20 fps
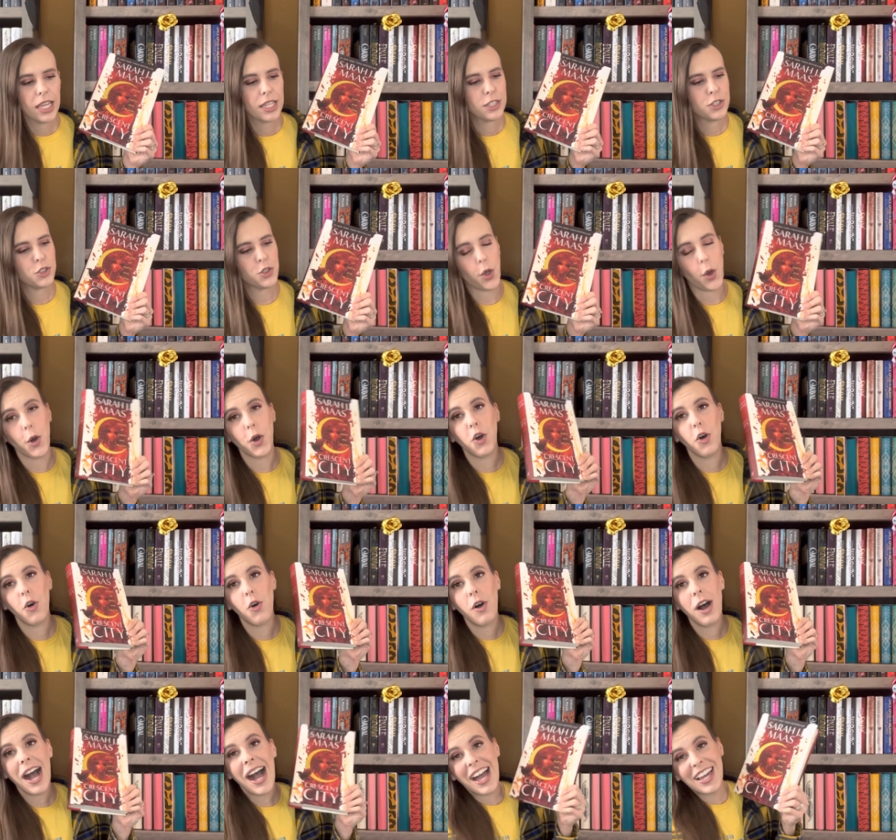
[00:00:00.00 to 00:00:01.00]

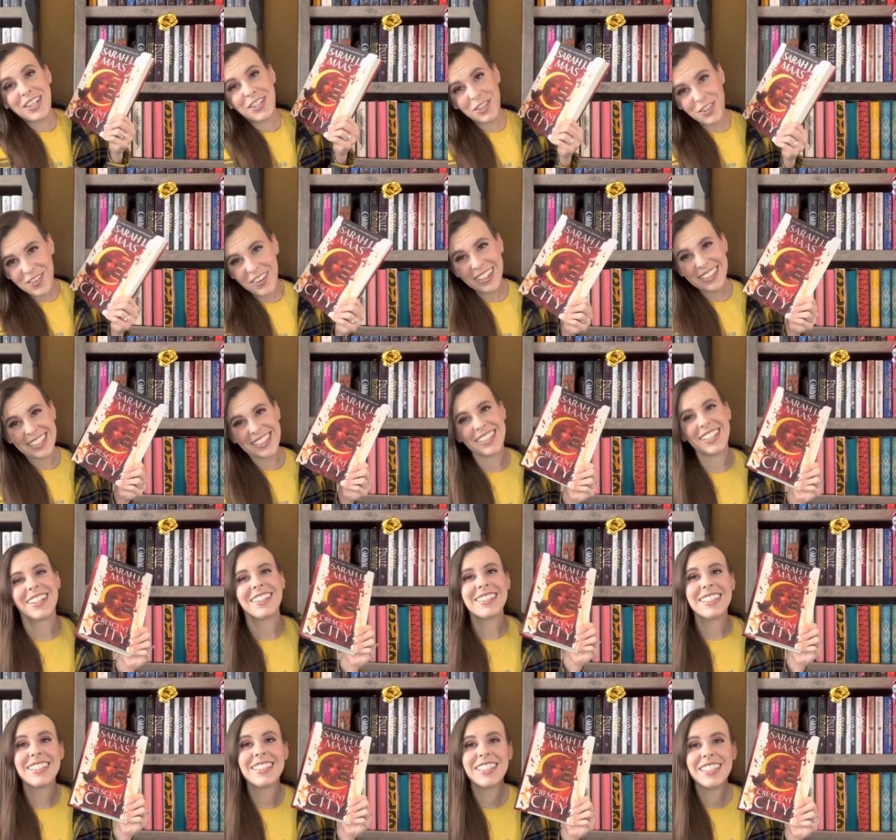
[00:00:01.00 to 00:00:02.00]
So I do want to
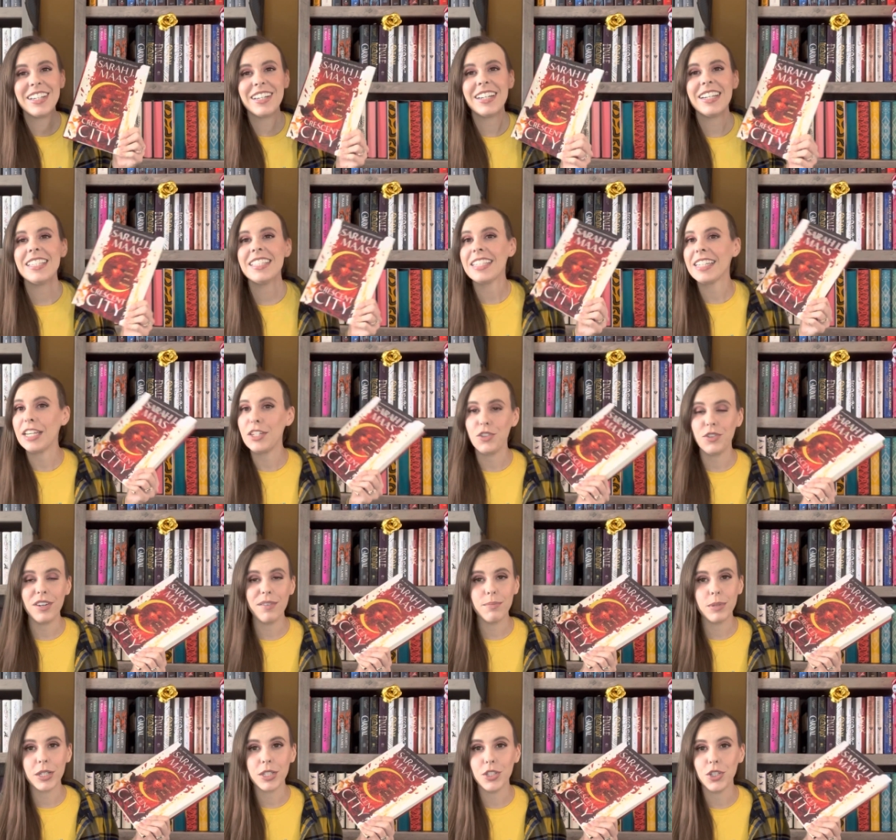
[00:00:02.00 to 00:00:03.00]
start this series, and I do
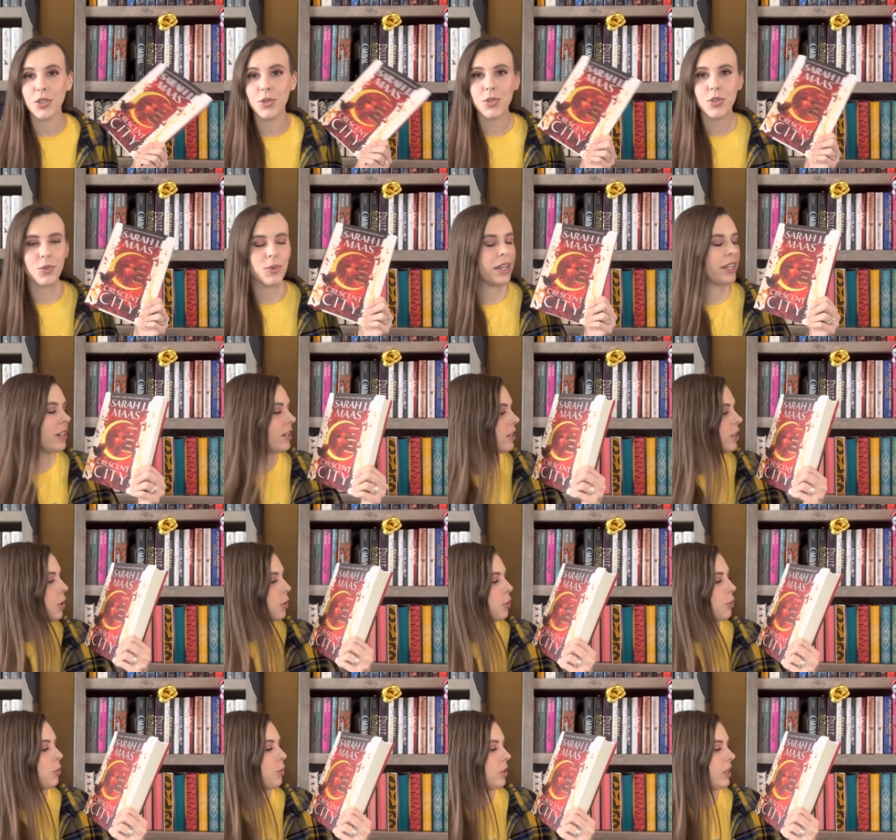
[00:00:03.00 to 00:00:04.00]
have book two, so I could
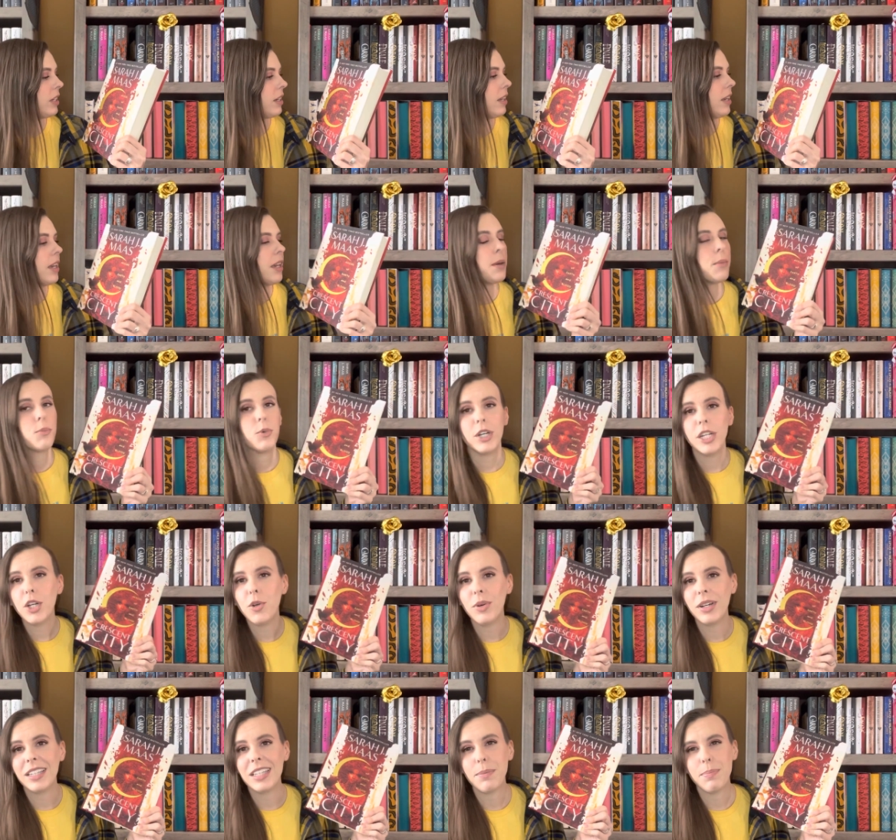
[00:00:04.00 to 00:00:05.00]
go through it pretty
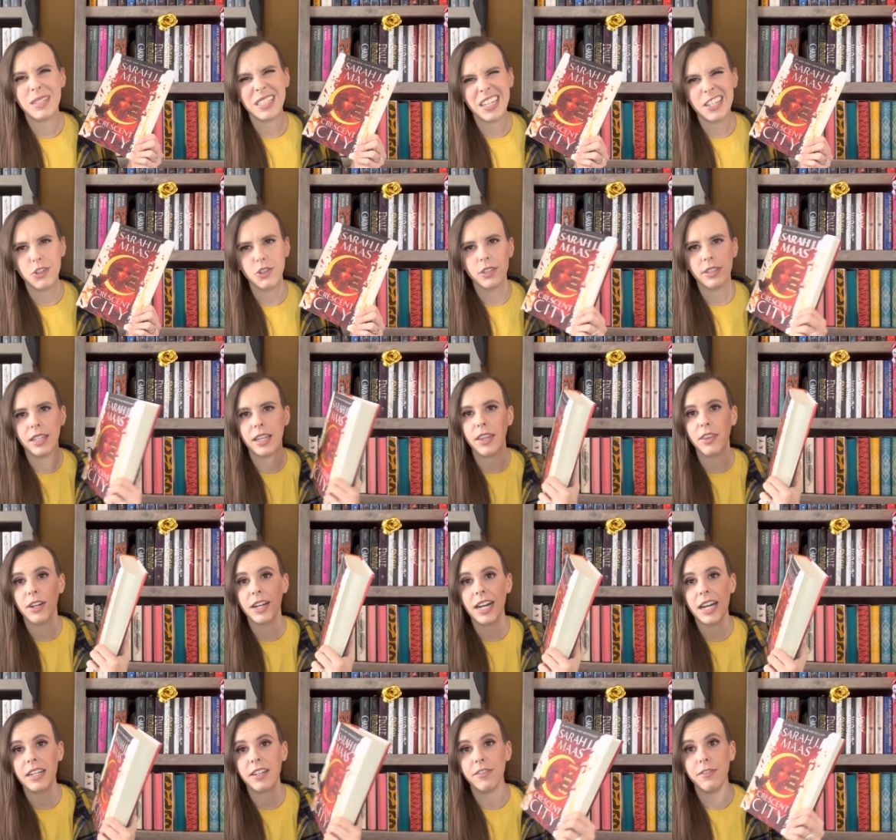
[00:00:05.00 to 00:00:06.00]
quickly potentially. They're
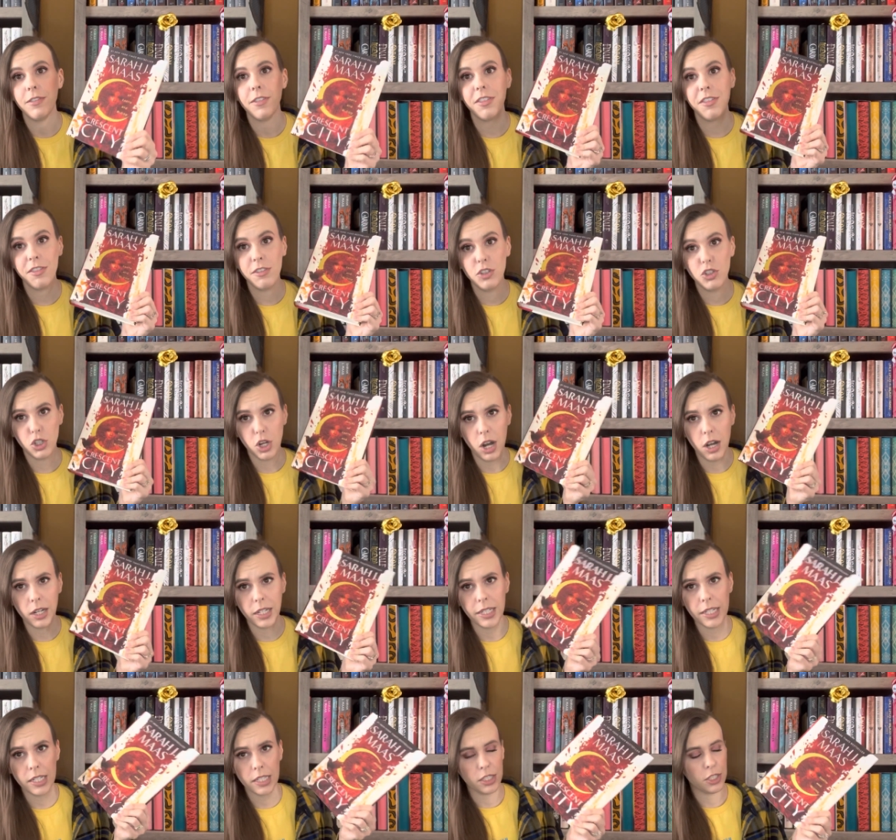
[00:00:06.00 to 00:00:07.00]
kind of
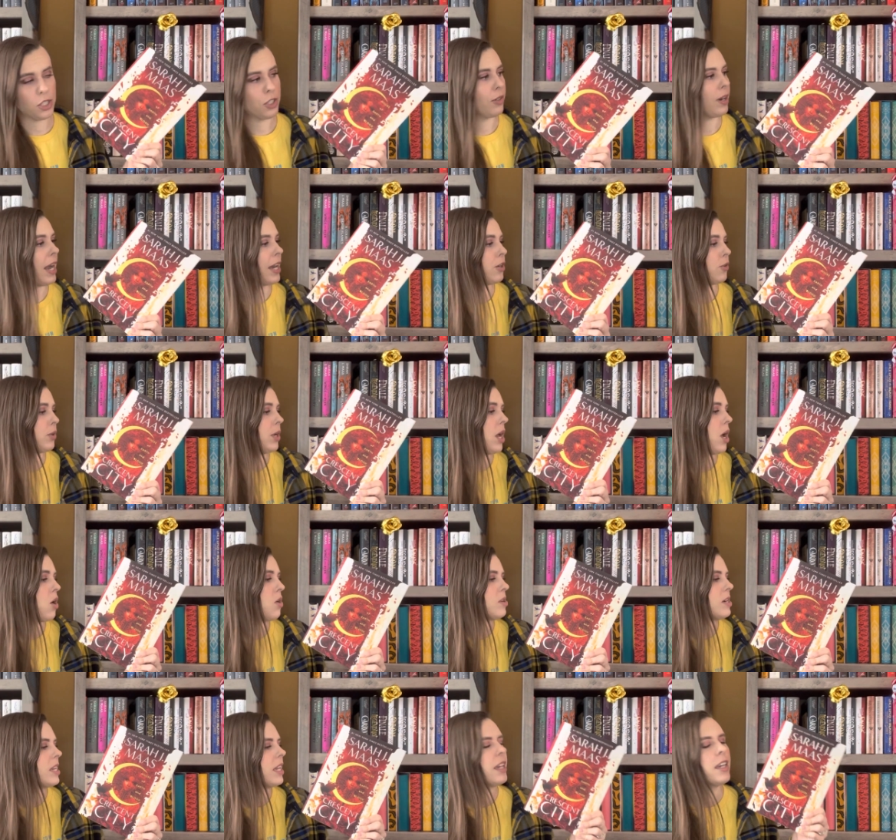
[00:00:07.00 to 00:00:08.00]
chonkers, so I don't know.